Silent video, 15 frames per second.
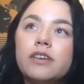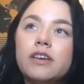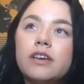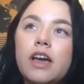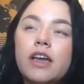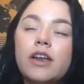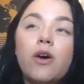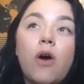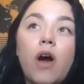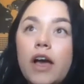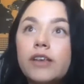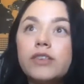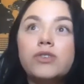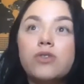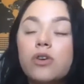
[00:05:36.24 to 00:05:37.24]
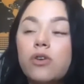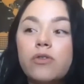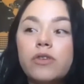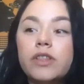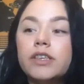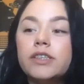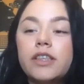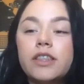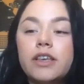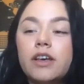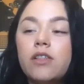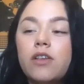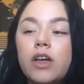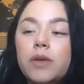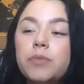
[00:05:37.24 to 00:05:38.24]
I know I struggle with this. I think a
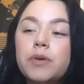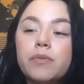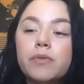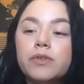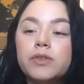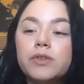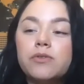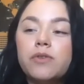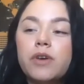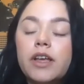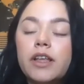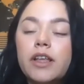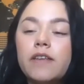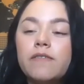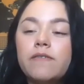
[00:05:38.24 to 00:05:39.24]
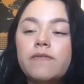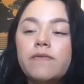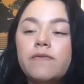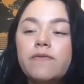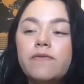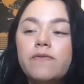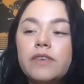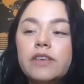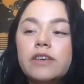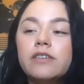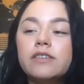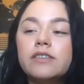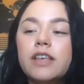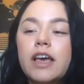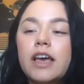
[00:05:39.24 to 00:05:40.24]
lot of people do. It
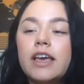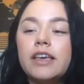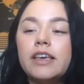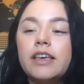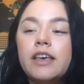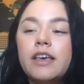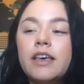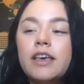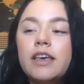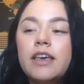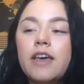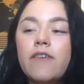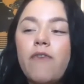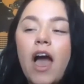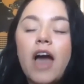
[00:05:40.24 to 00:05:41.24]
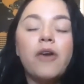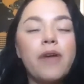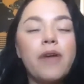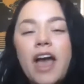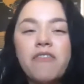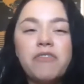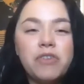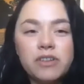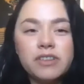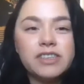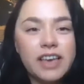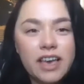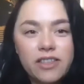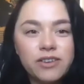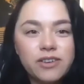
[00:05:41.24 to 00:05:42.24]
feels like if I don't have it all
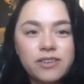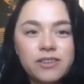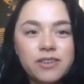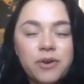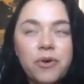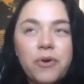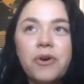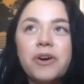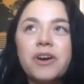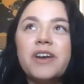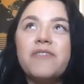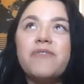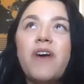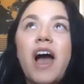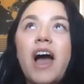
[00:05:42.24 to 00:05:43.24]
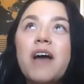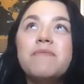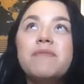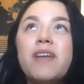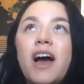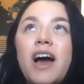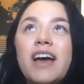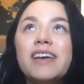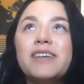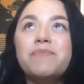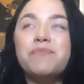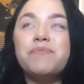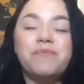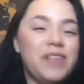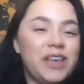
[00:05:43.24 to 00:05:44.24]
together, or if I'm not,
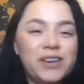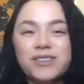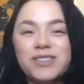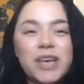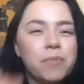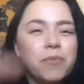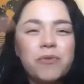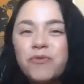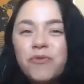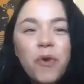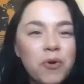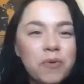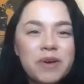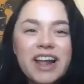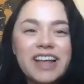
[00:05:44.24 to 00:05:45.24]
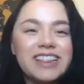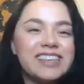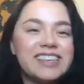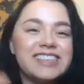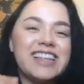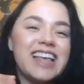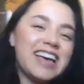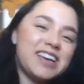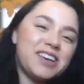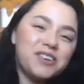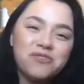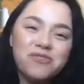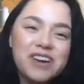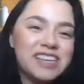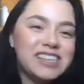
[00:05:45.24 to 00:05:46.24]
like you said, performing at this like
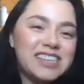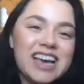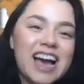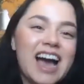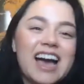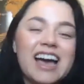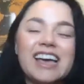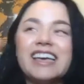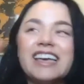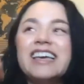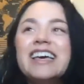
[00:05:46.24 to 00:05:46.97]
crazy high,